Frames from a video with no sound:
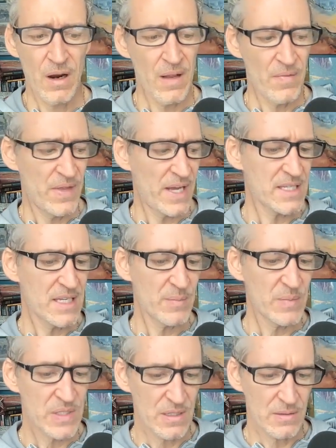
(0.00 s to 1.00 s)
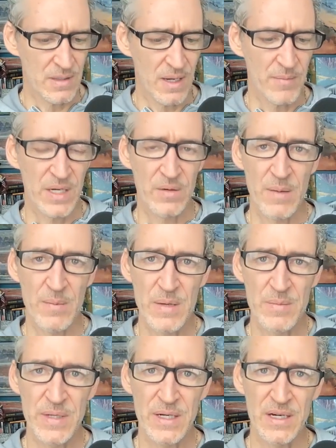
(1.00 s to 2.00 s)
All right, that's an episode. I'm going to wrap
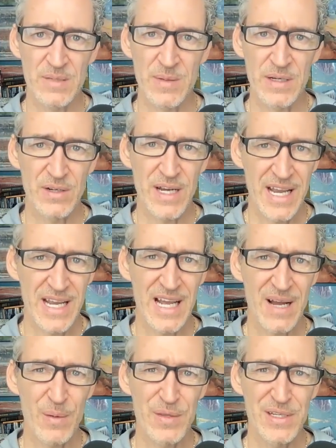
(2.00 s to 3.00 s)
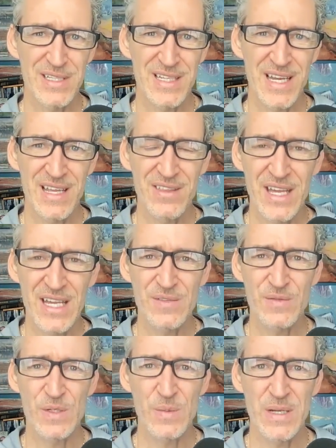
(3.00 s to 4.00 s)
it up here. It's been great hanging out with you today.
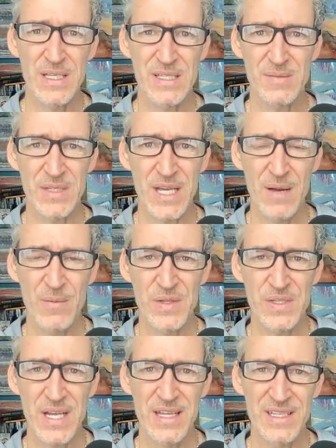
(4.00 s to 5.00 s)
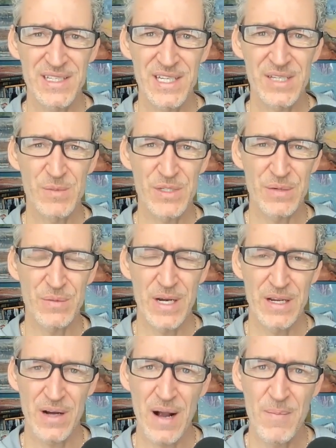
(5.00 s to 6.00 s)
Thanks for spending some time with Silent Sales Machine
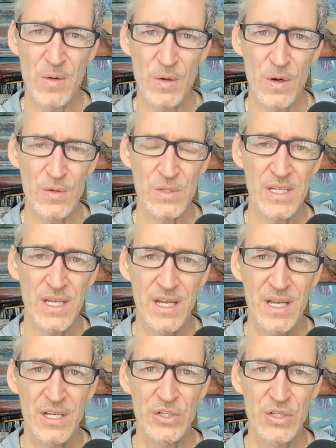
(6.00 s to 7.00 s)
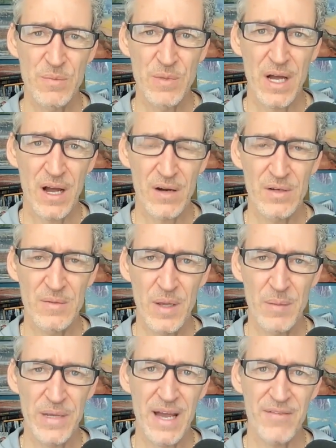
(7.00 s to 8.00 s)
Radio. I'm your host, Jim
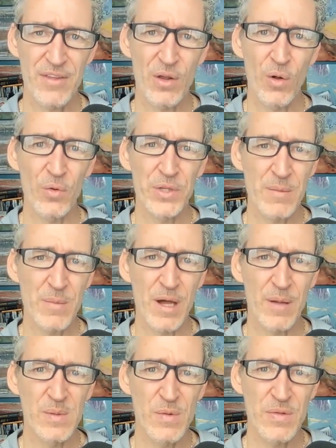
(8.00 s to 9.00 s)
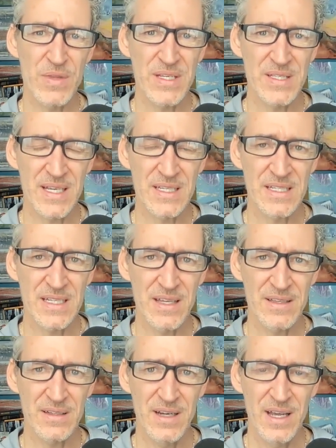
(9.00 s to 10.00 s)
Cockrum, on behalf of the whole team that helps put these things
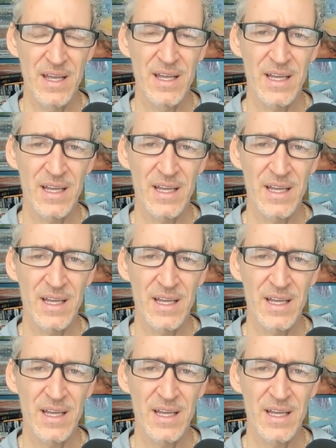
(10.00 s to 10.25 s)
together.